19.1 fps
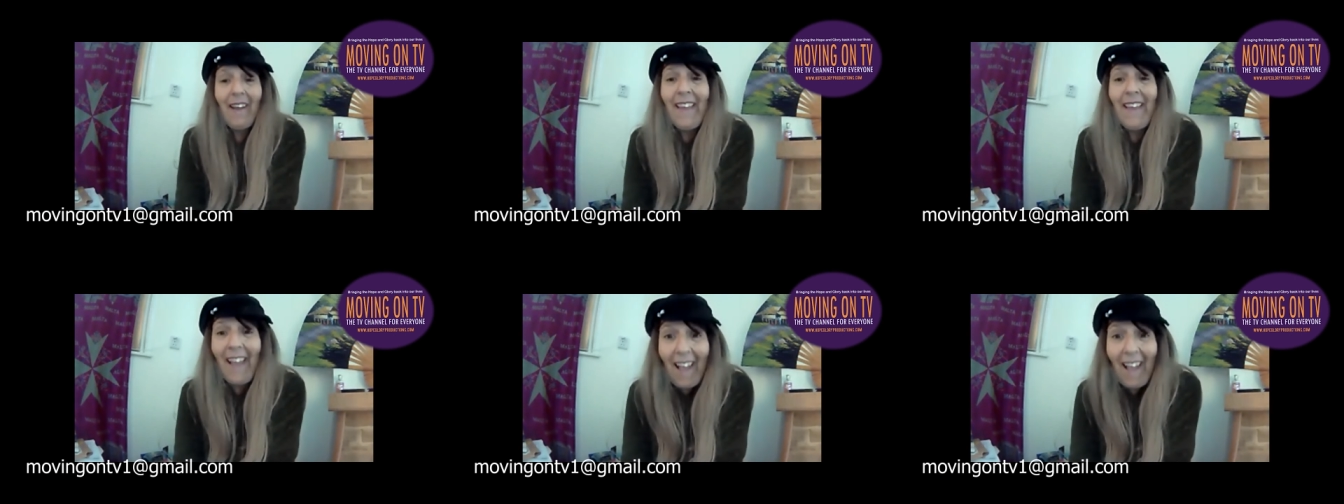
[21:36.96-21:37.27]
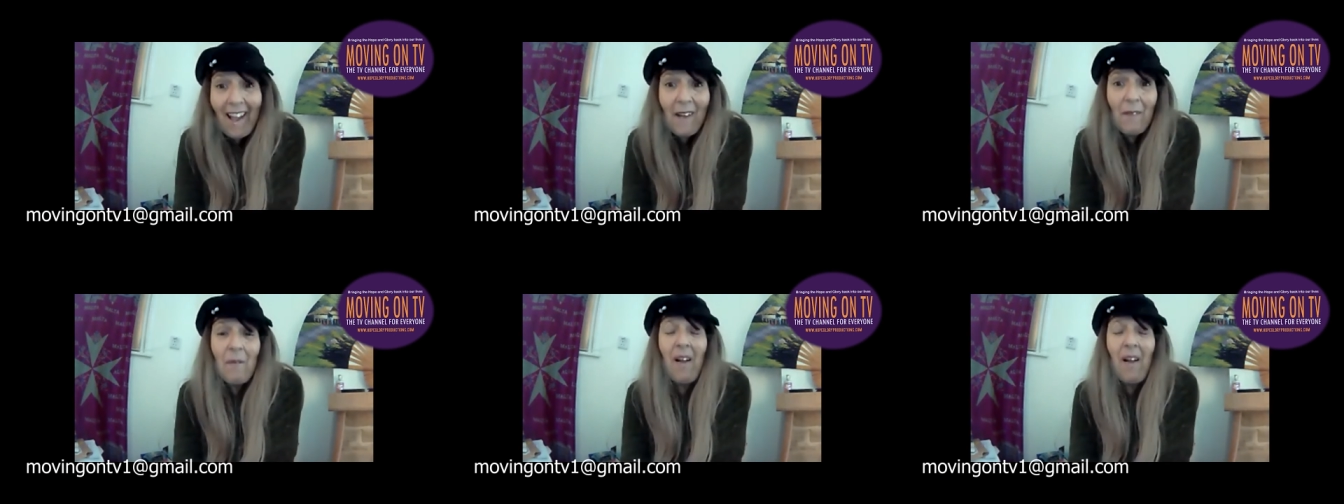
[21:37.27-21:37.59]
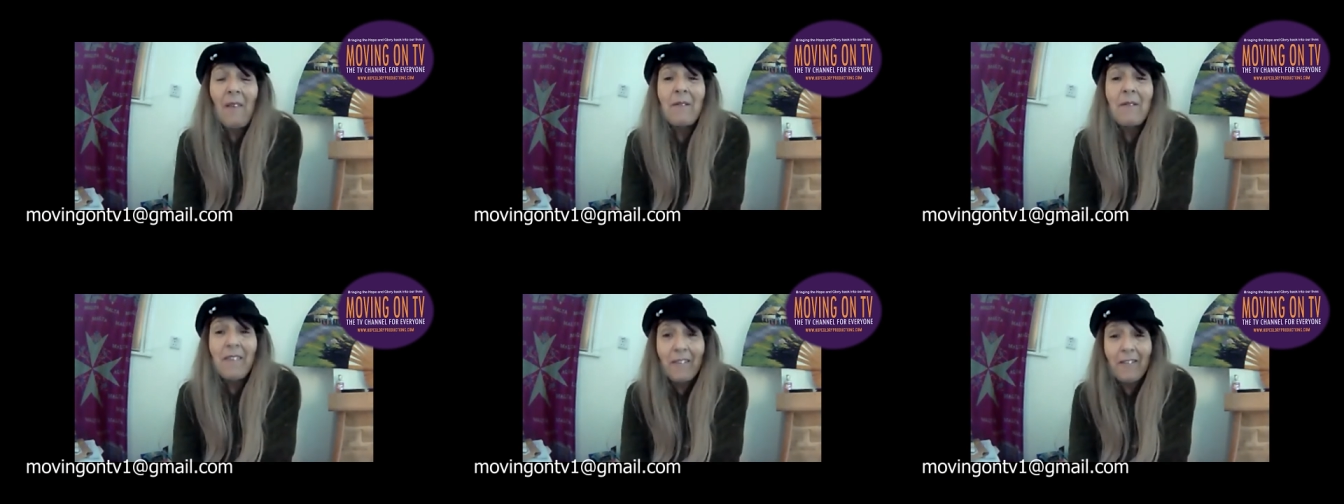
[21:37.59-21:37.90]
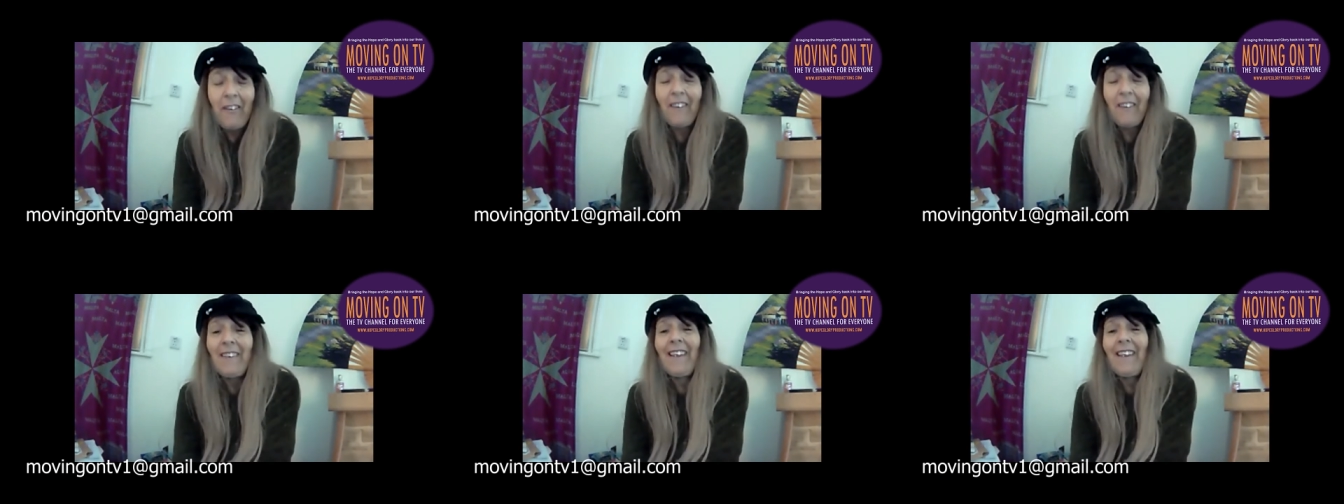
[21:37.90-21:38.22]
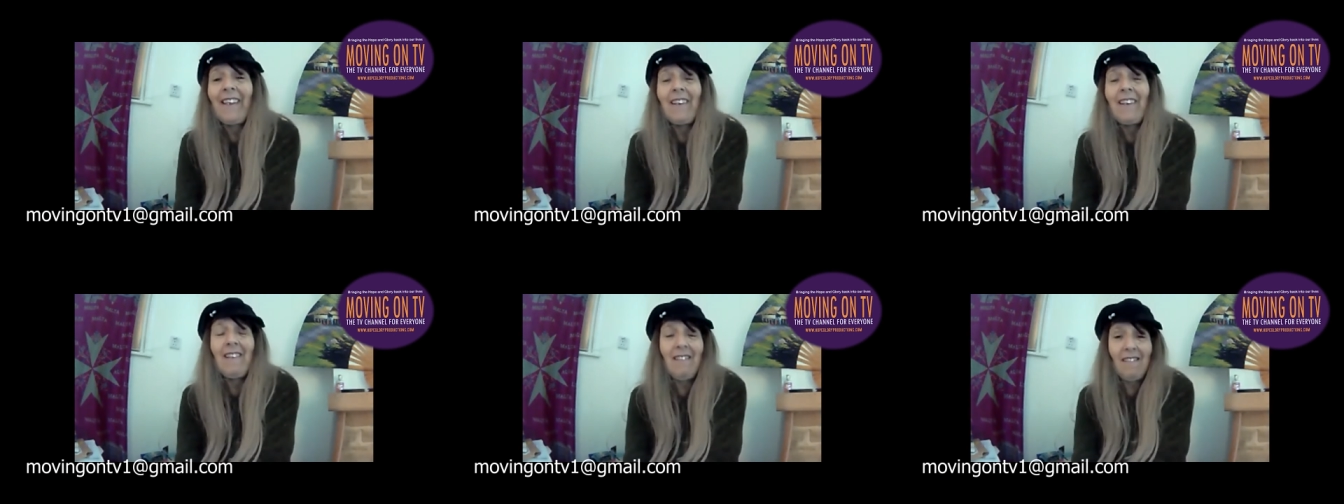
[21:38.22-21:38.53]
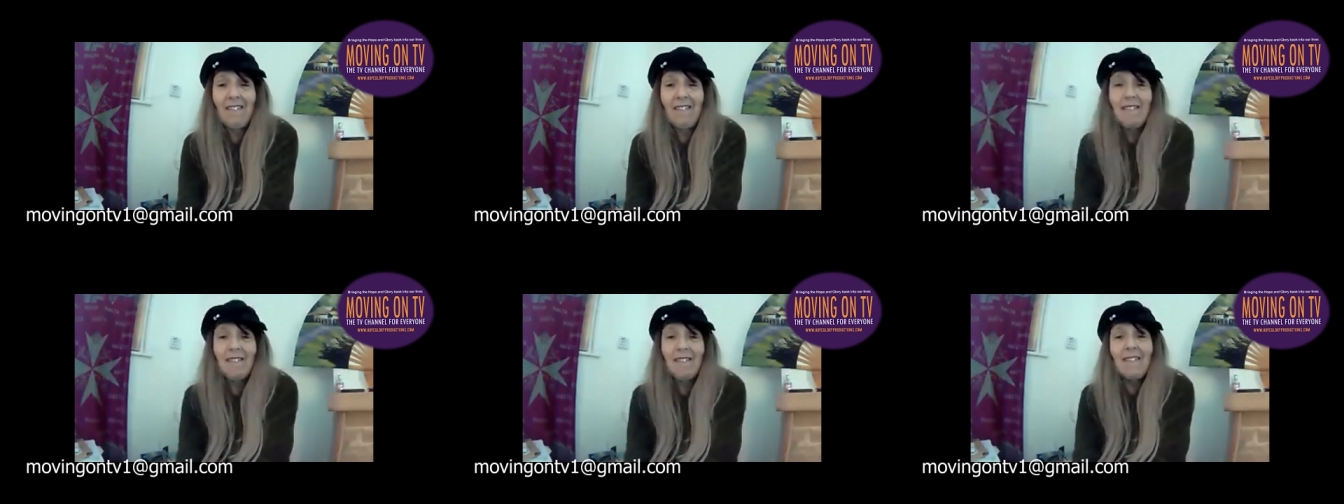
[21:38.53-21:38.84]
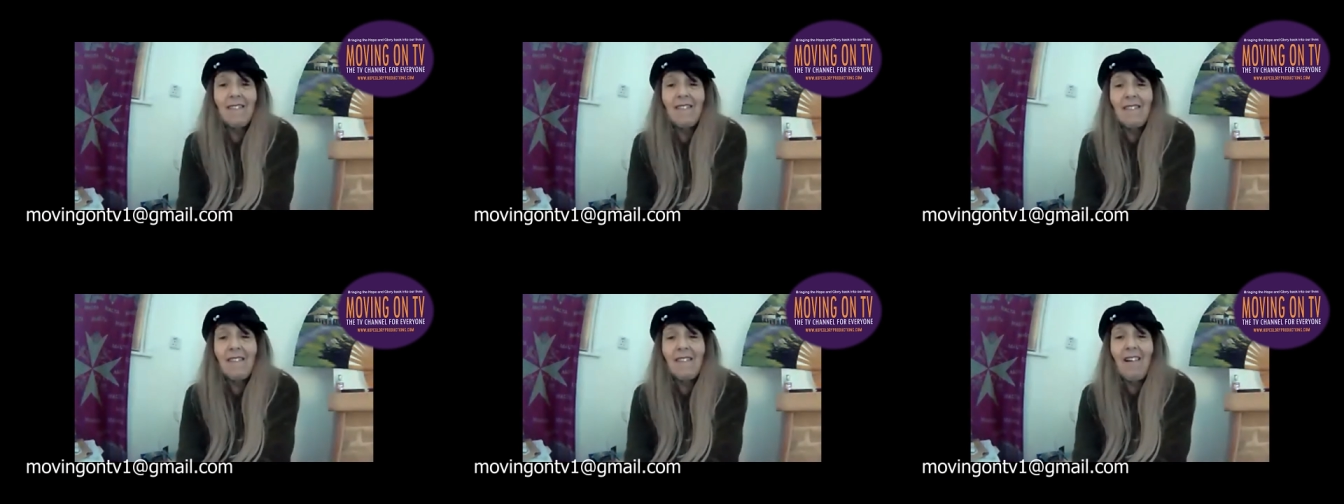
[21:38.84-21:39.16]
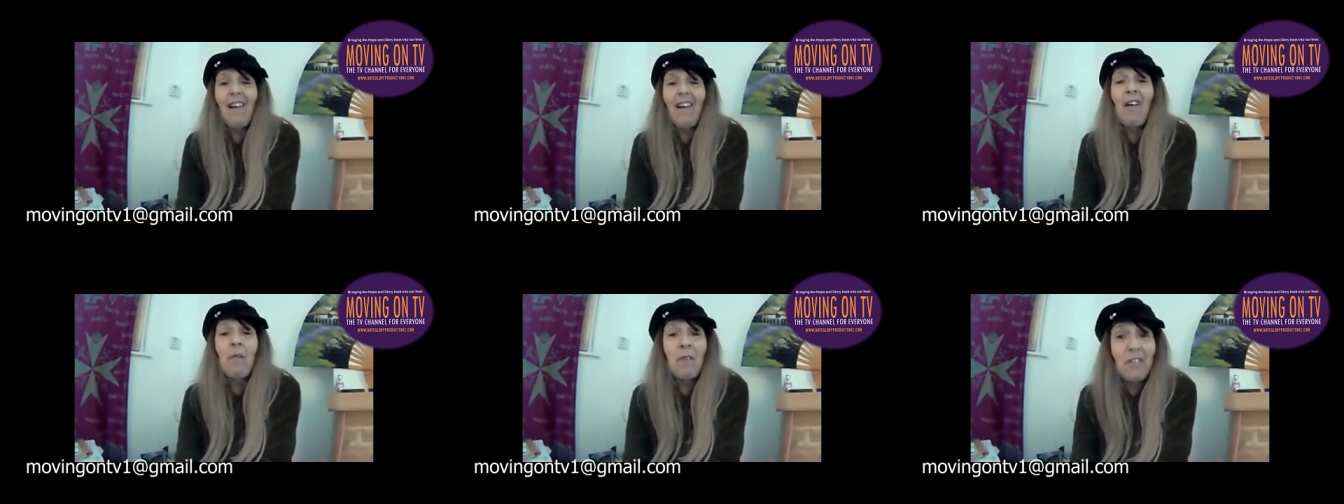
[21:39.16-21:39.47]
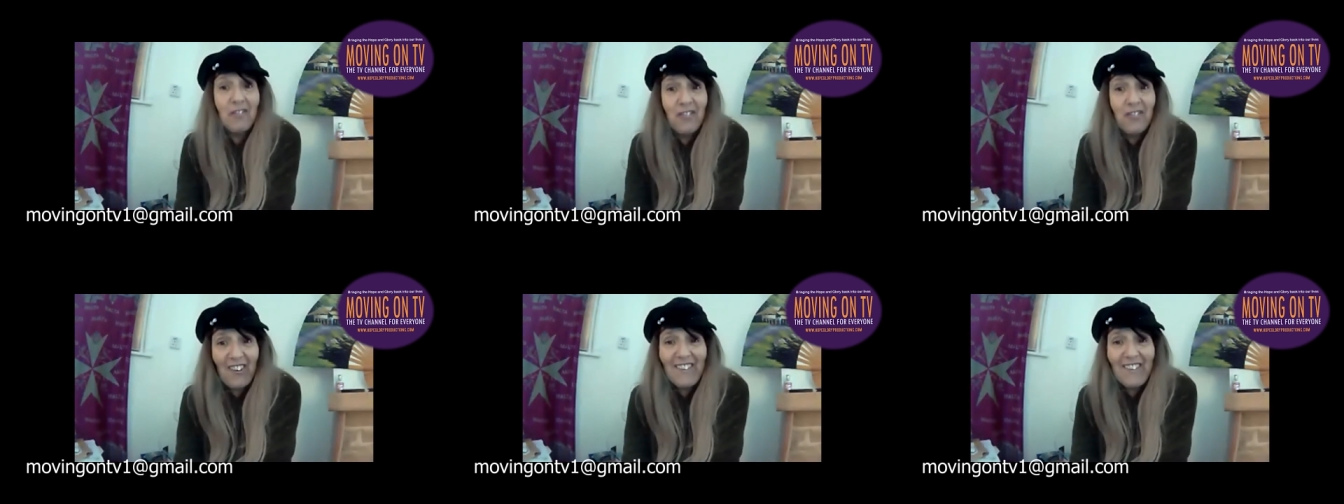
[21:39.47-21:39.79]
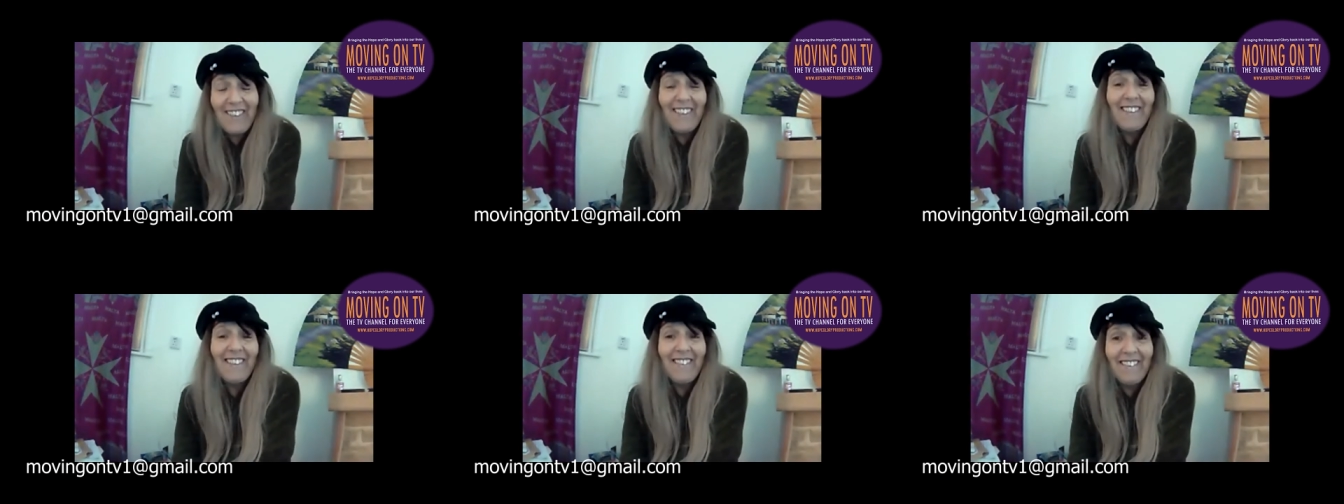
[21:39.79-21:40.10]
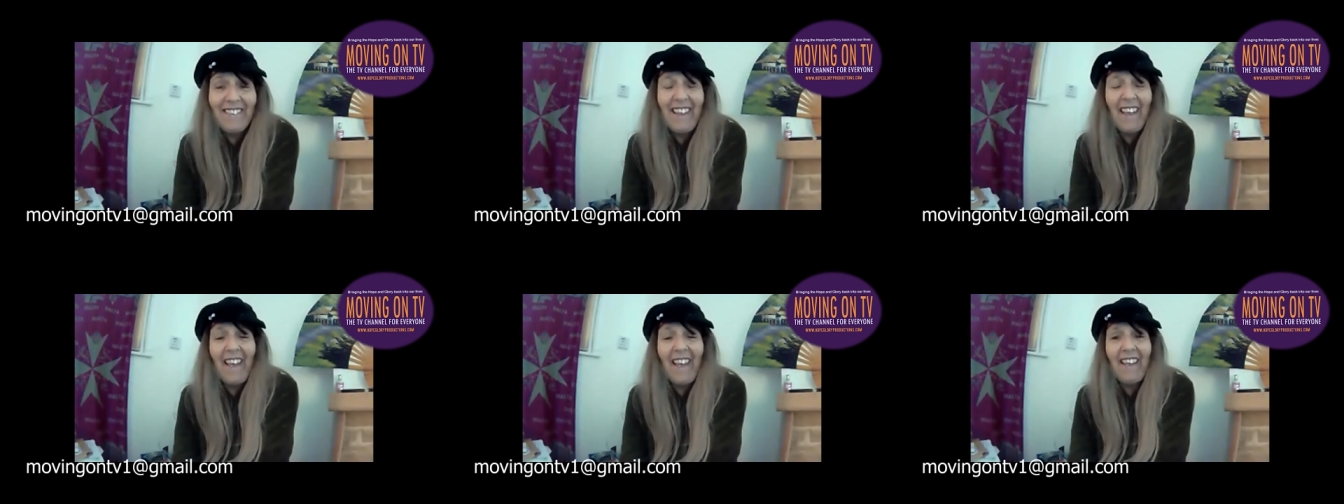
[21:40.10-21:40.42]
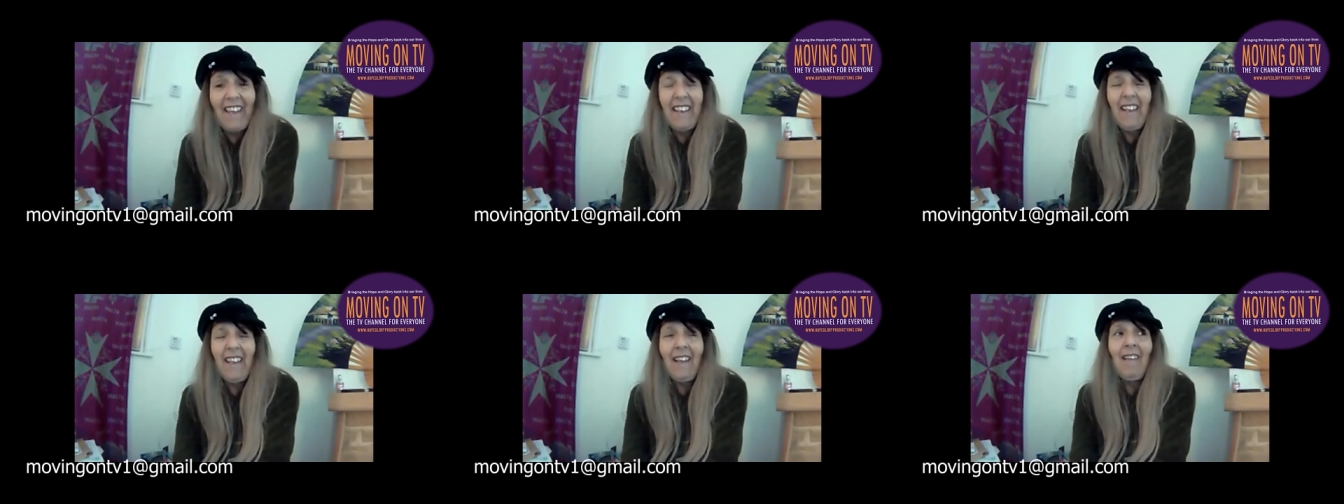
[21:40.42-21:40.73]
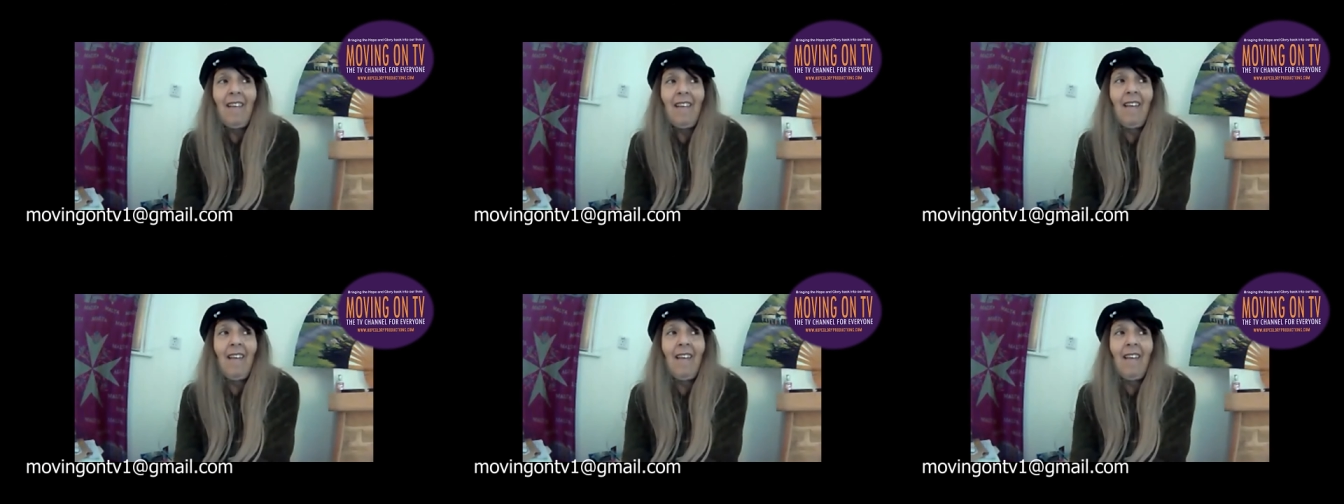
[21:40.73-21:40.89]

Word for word: I am, I'm struggling. I'm struggling today.